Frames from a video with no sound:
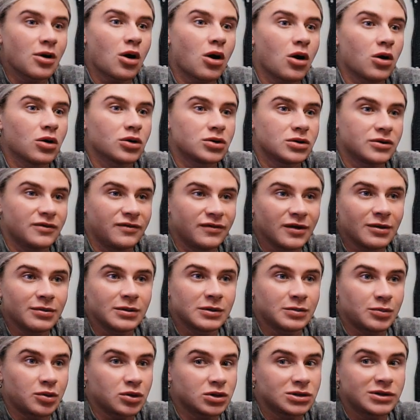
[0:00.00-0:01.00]
or
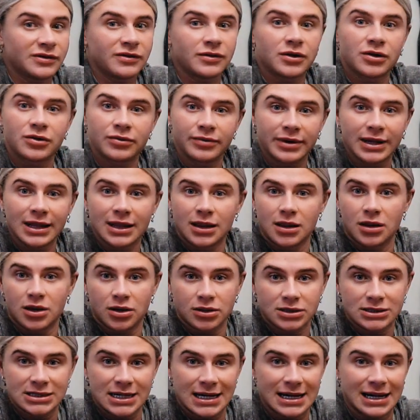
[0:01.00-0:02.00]
filmed push for a really
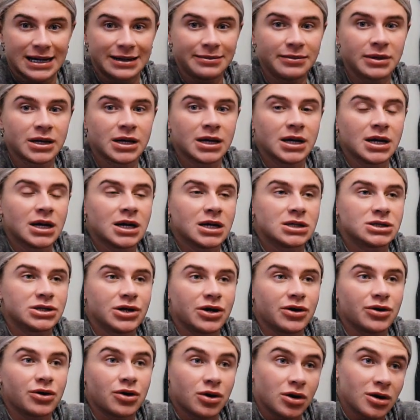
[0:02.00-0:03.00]
long time,
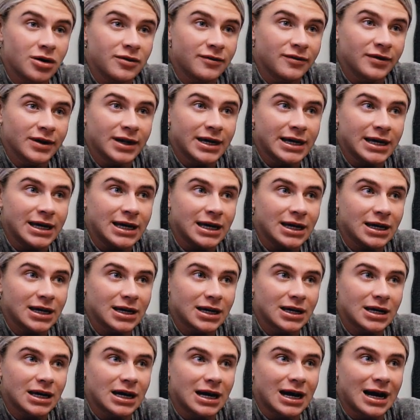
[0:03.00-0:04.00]
so hopefully
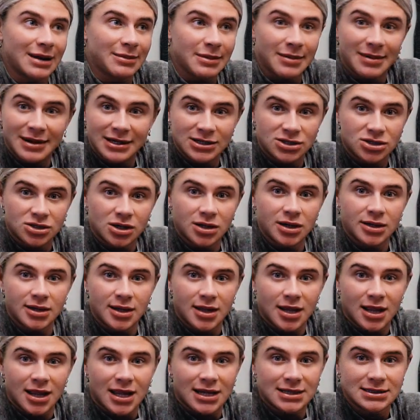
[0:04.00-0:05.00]
I'm a bit stronger
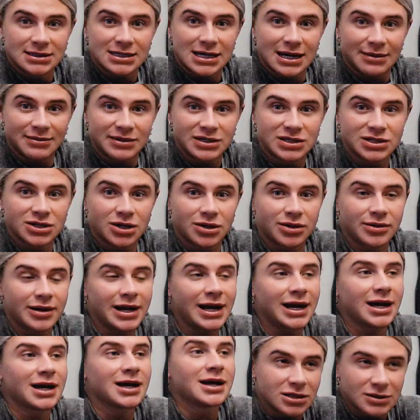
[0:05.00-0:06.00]
than the last time you saw
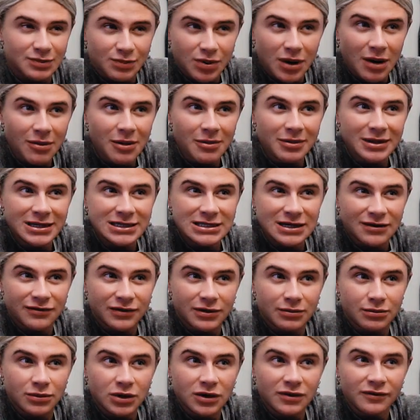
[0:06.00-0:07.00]
it. There's probably
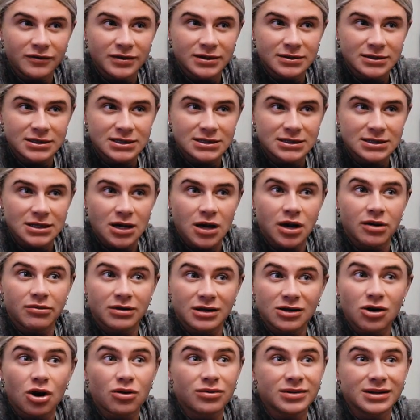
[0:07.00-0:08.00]
different movements,
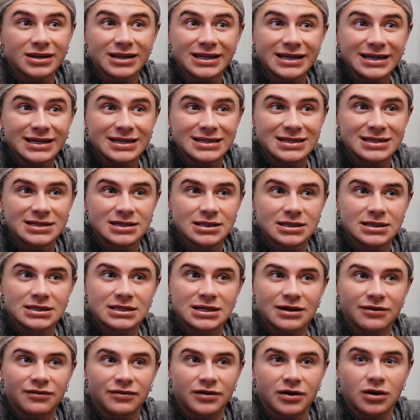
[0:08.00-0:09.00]
or at least
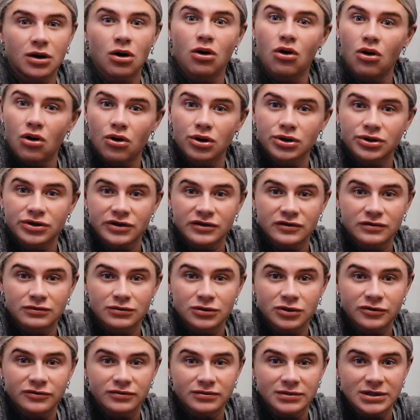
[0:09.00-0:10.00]
different order of
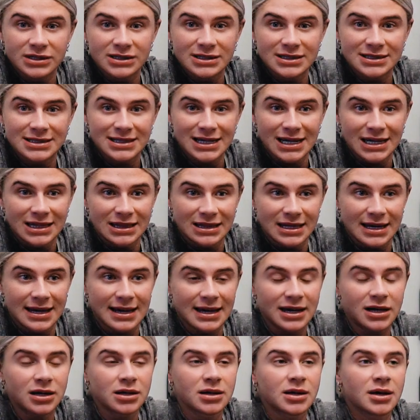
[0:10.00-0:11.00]
movements in
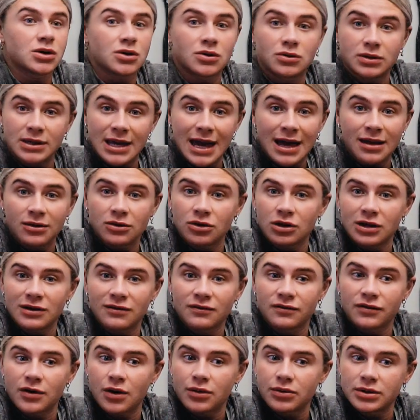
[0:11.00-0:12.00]
there. So yeah,
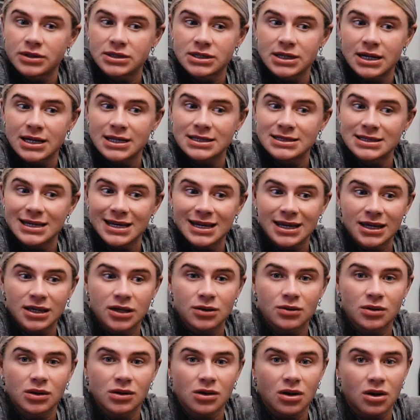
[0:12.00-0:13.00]
looking forward to taking
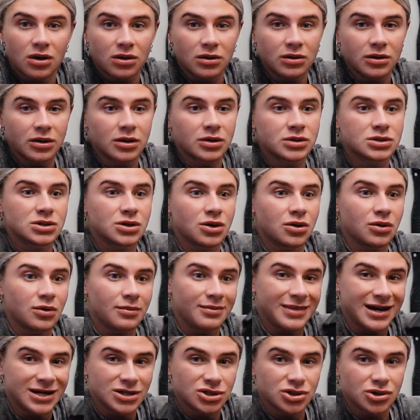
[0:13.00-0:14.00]
you along. So
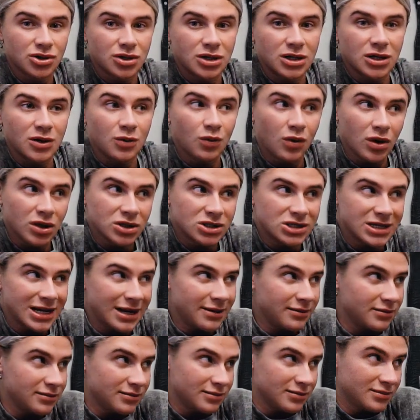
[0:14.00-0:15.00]
make sure that you watch
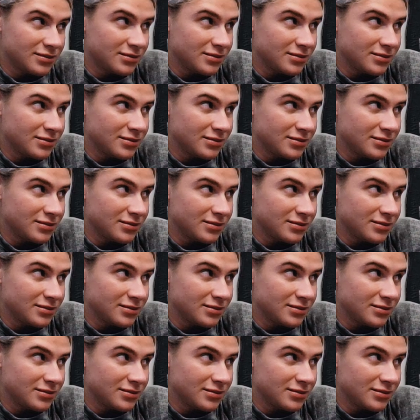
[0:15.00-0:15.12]
it